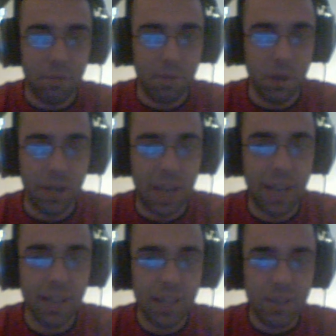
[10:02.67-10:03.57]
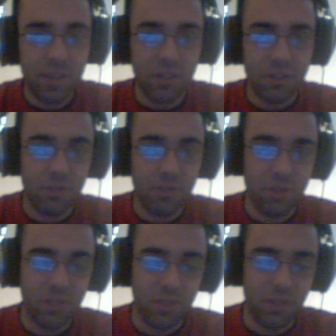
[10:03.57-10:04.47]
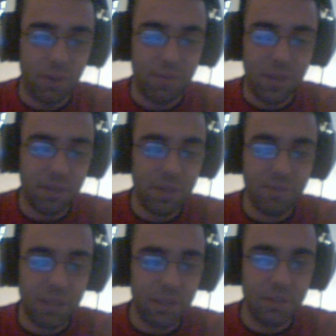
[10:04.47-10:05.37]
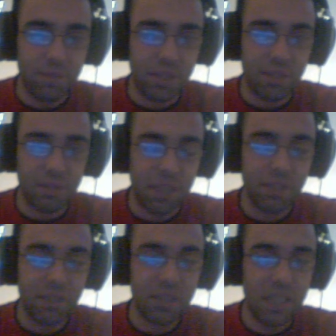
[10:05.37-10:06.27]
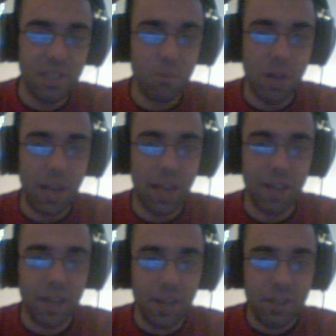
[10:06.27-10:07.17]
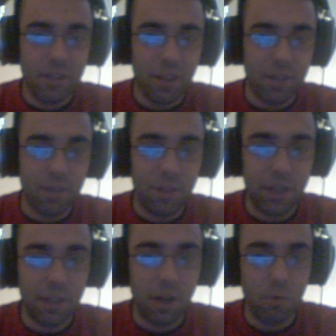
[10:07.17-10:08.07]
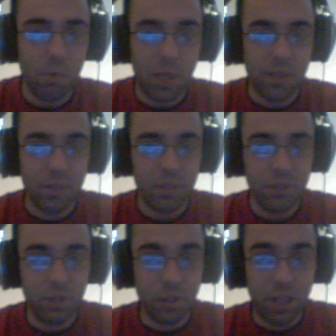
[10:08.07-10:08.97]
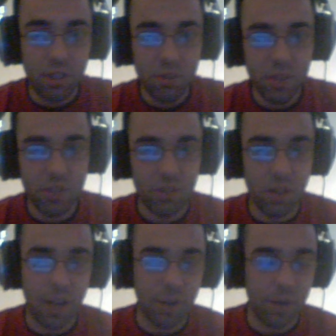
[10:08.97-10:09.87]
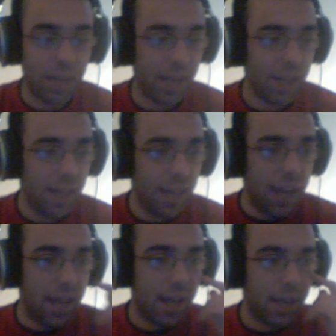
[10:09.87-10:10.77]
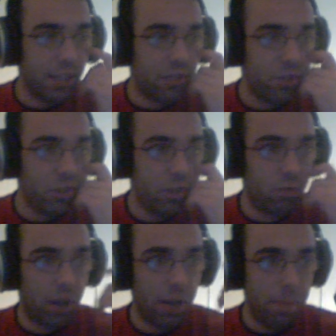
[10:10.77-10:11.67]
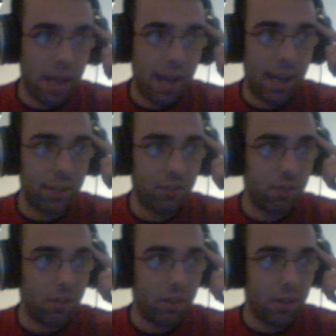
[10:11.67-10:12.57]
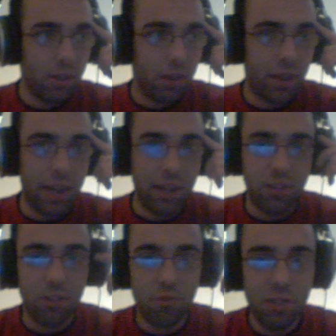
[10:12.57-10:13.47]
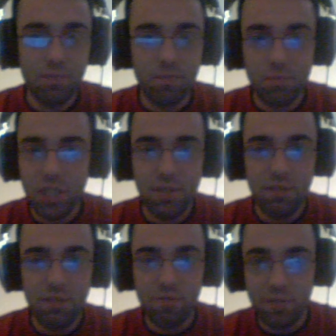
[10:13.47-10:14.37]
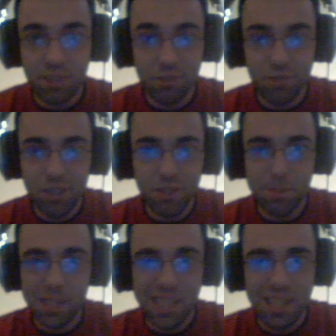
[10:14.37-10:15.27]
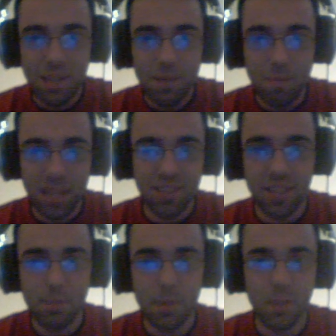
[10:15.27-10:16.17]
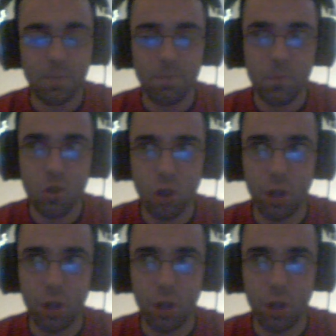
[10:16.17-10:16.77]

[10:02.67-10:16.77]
Okay, there's a very, very, very, very easy way to figure out whether you're going to do this or not. Okay, is you run a pass. Okay, does this reasonably make sense to me? Sure.